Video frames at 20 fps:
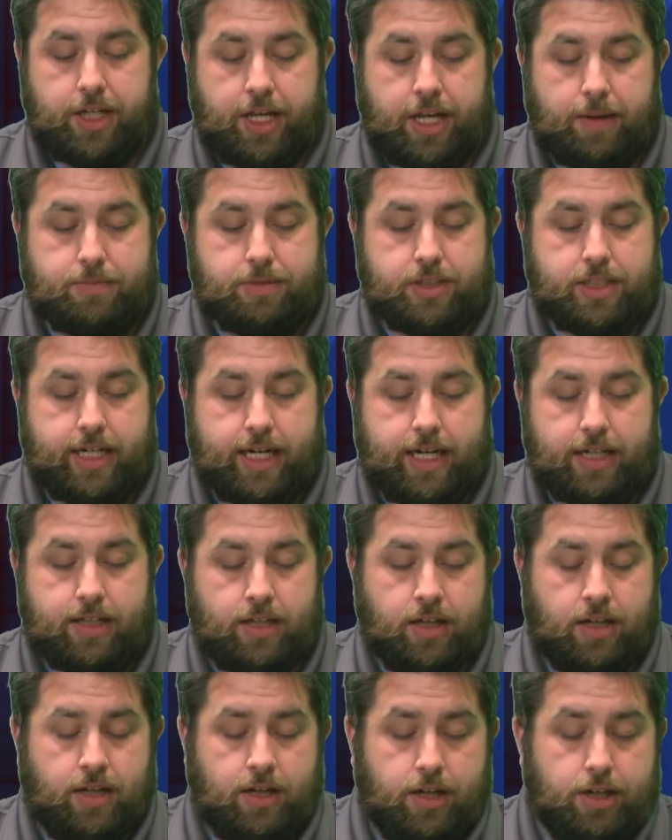names
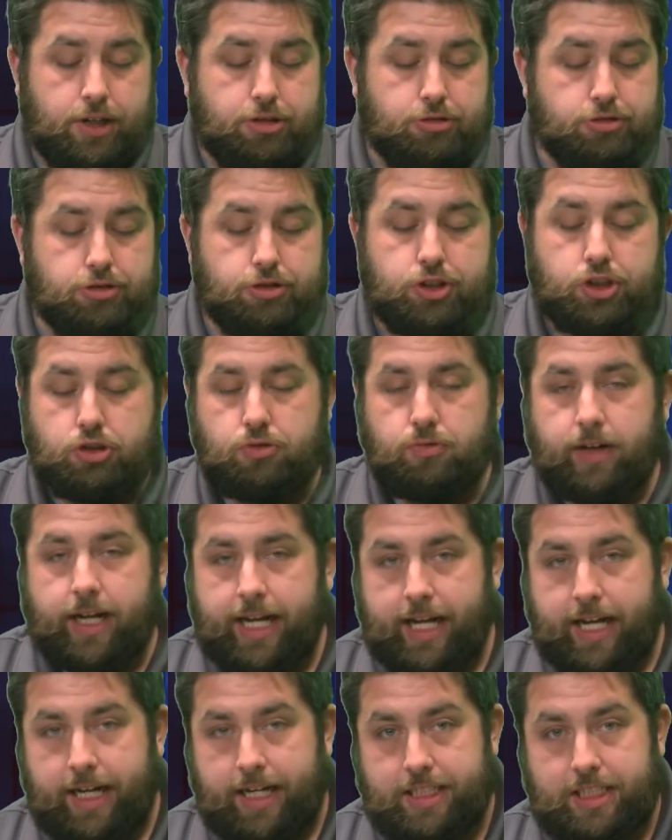that, through
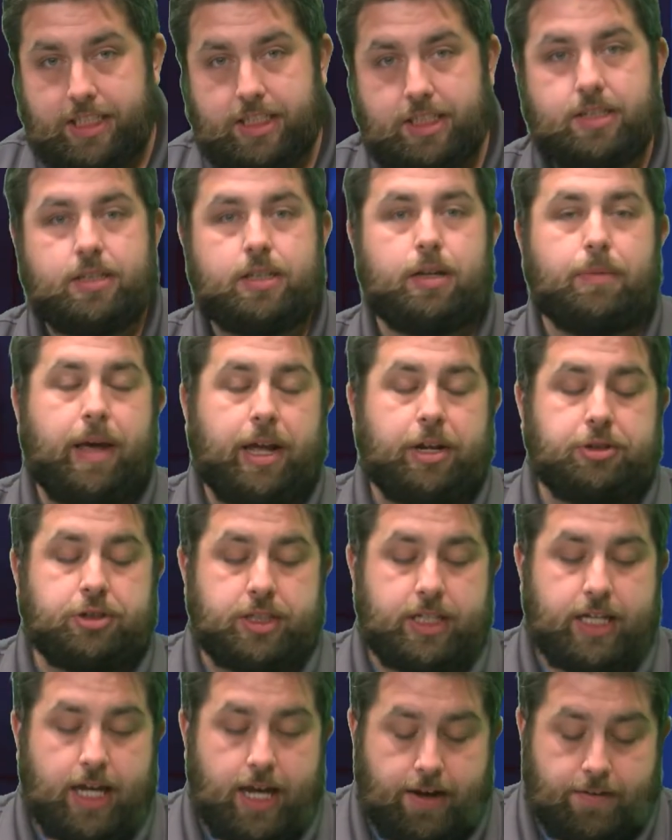trades, the
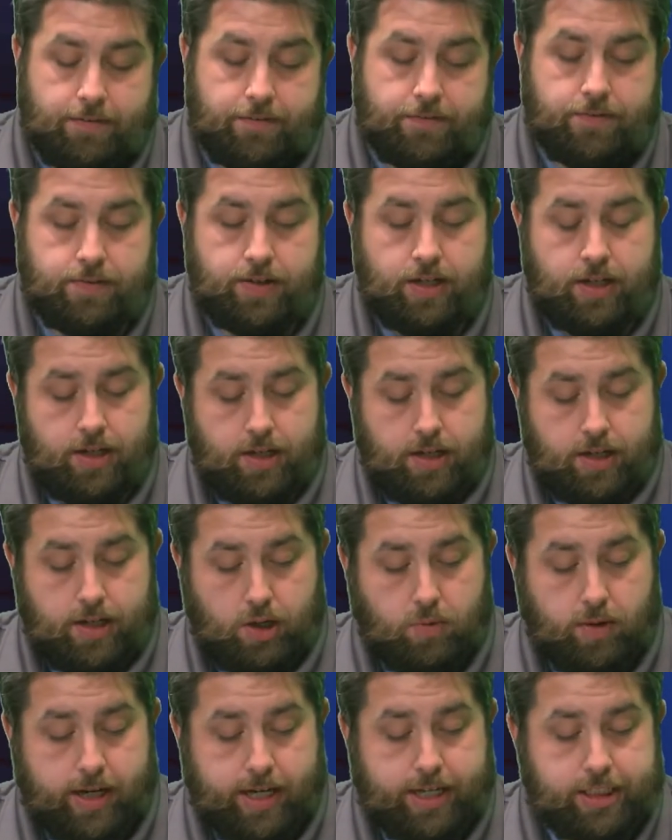Patriots have
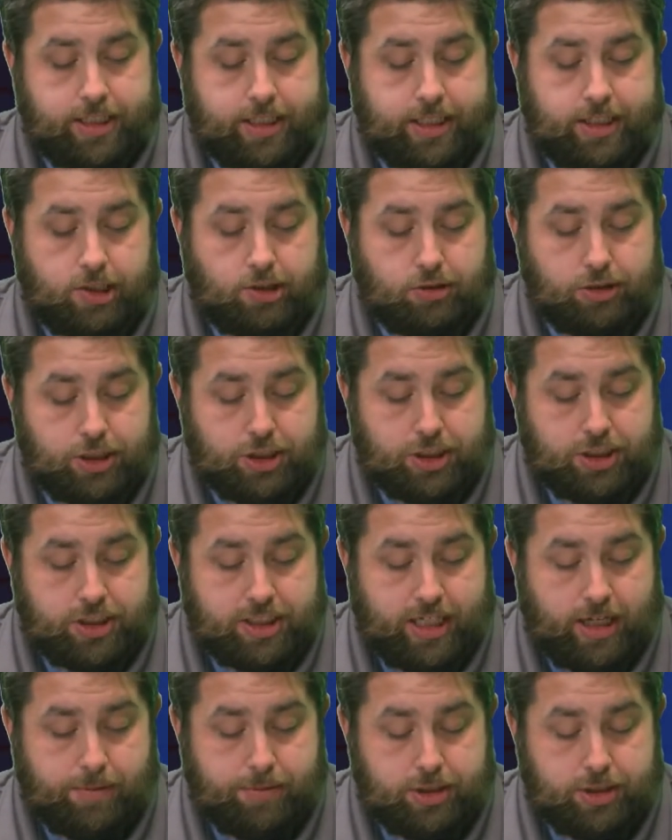acquired here. Christian Sam, a